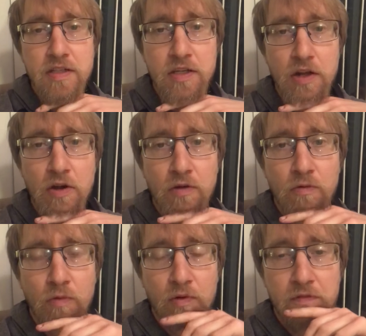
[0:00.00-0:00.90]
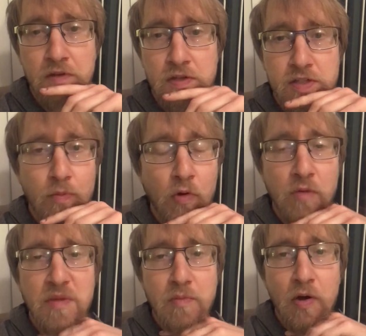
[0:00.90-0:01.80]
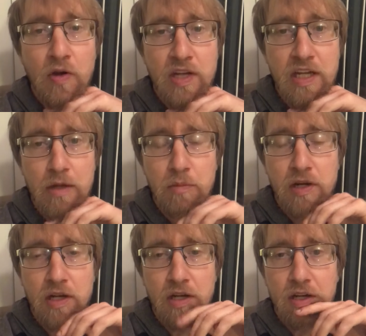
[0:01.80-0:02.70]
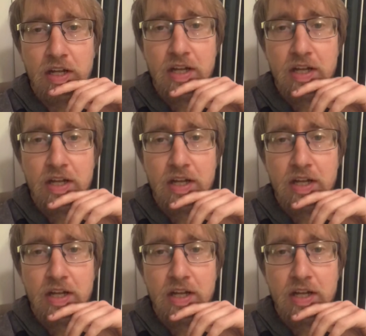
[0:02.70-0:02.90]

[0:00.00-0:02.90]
if you support me, Bernie, I'm gonna